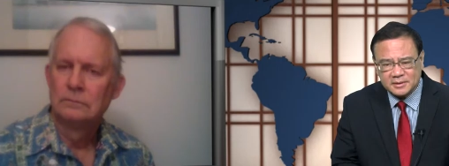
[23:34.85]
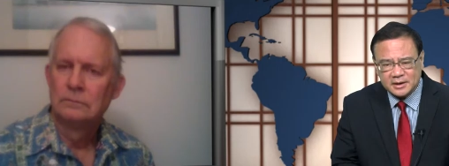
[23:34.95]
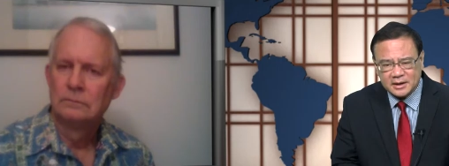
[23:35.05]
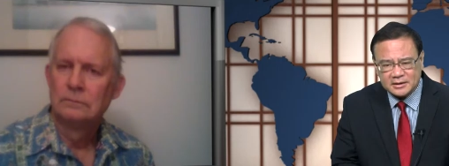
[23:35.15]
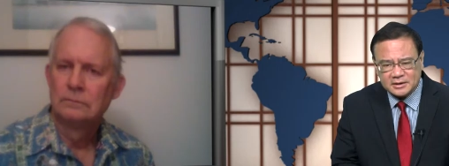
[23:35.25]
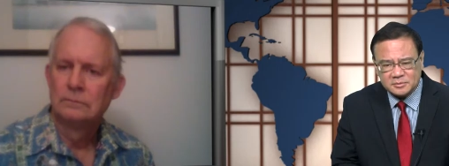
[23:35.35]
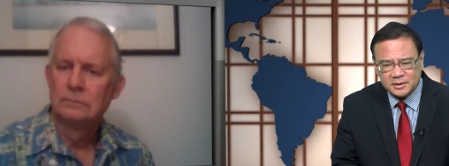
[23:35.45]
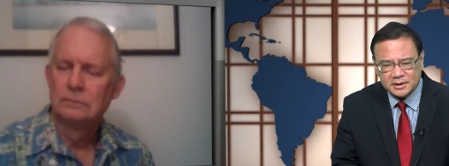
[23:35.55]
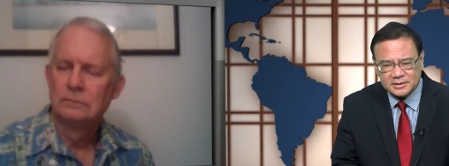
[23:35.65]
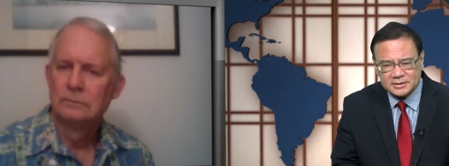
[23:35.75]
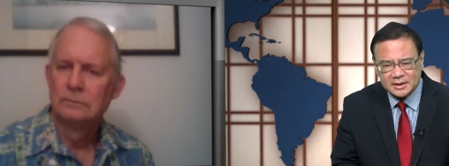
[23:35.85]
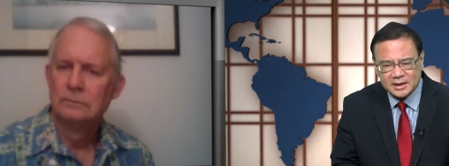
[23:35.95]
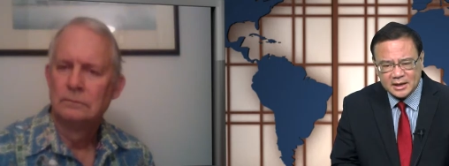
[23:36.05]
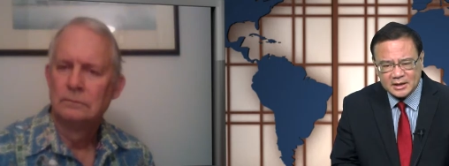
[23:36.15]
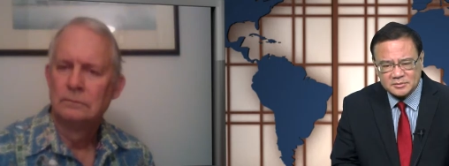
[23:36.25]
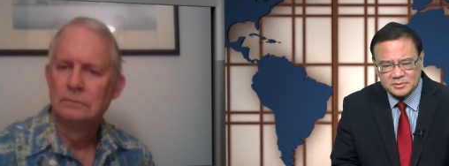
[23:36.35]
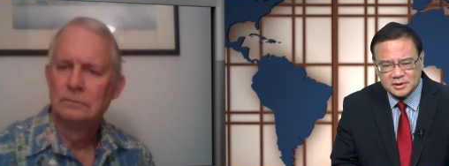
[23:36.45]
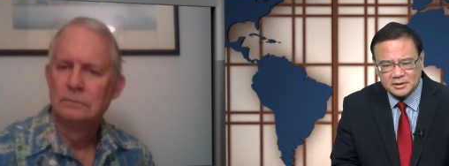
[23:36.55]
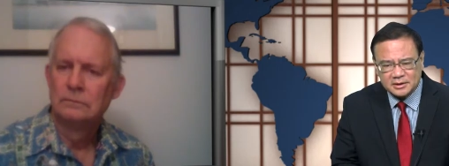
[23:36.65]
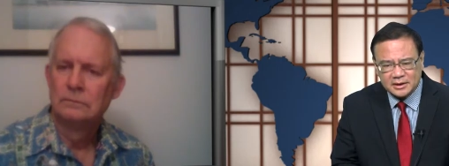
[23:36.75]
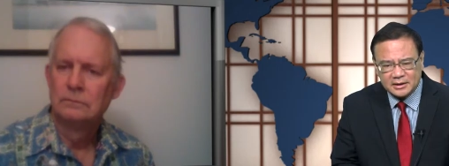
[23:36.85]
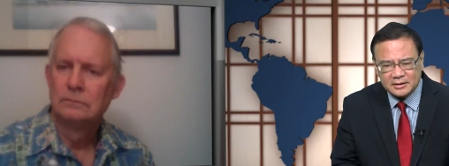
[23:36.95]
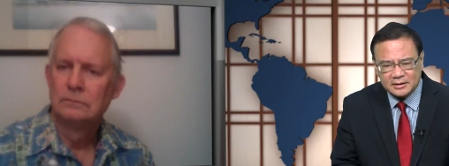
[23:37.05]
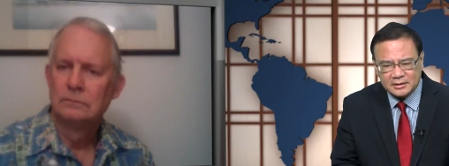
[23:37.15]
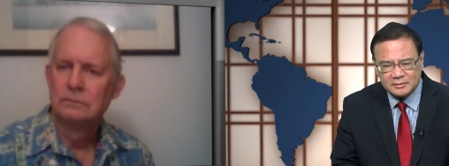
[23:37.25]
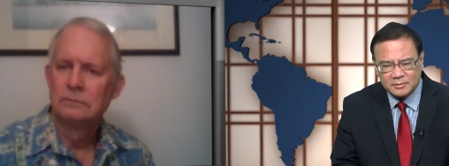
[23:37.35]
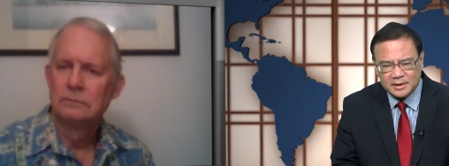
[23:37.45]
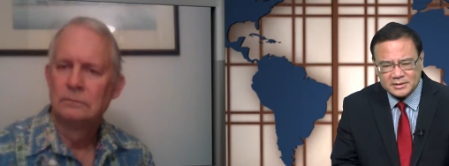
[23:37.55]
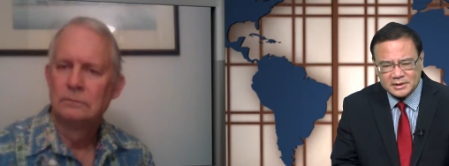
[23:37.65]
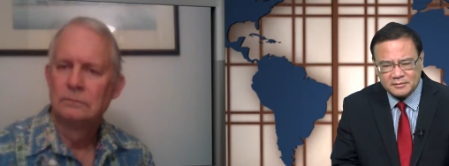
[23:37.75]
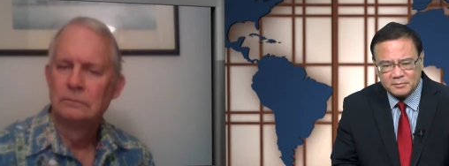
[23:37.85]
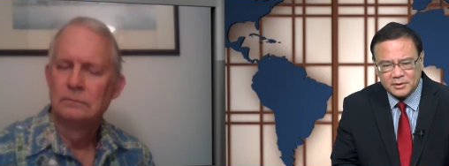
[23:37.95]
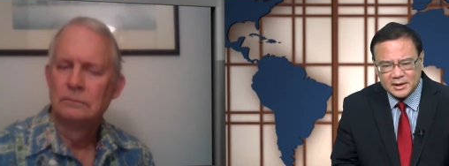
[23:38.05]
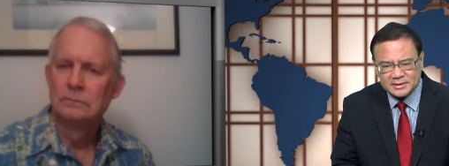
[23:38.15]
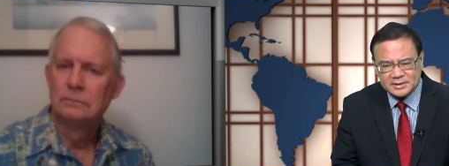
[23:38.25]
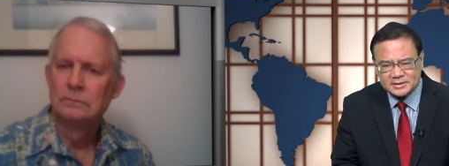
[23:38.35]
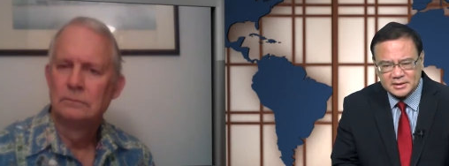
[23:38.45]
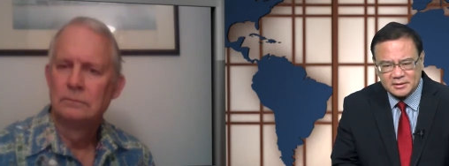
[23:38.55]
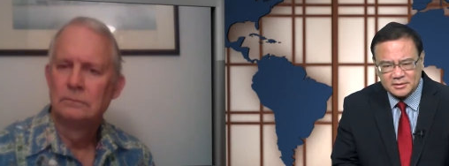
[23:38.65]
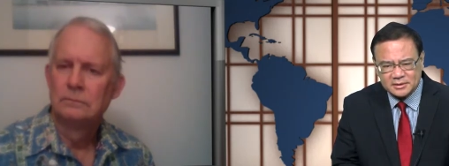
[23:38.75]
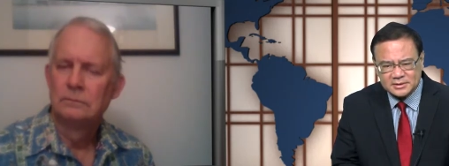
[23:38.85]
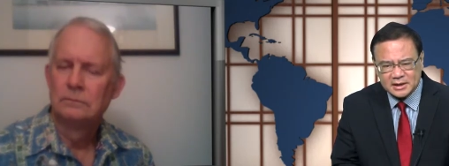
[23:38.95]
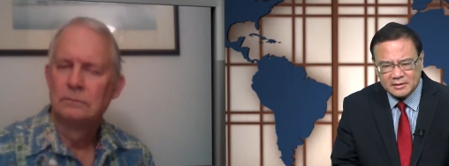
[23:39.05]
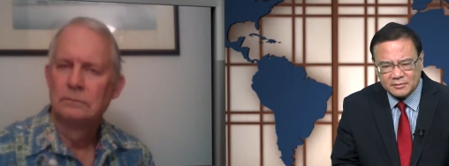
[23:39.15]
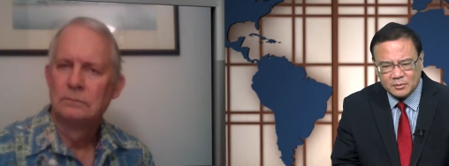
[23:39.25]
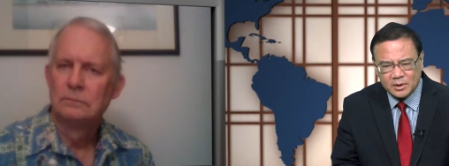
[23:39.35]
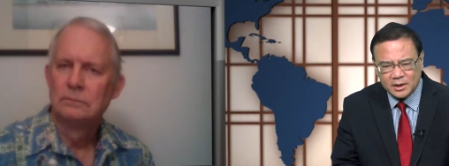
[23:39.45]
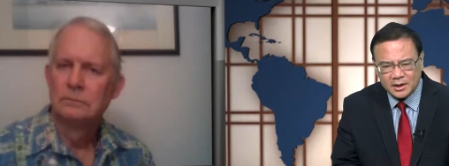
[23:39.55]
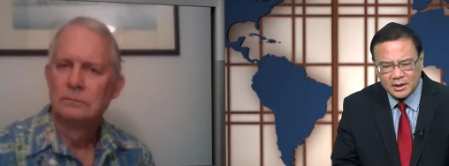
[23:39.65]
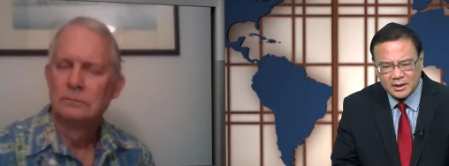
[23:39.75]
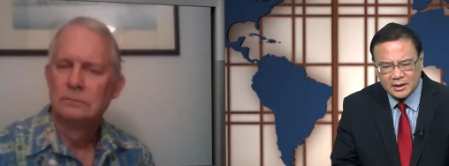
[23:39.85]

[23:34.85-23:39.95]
Speaker 1: the 1920s has resulted in the raising of prices here in the state of Hawaii.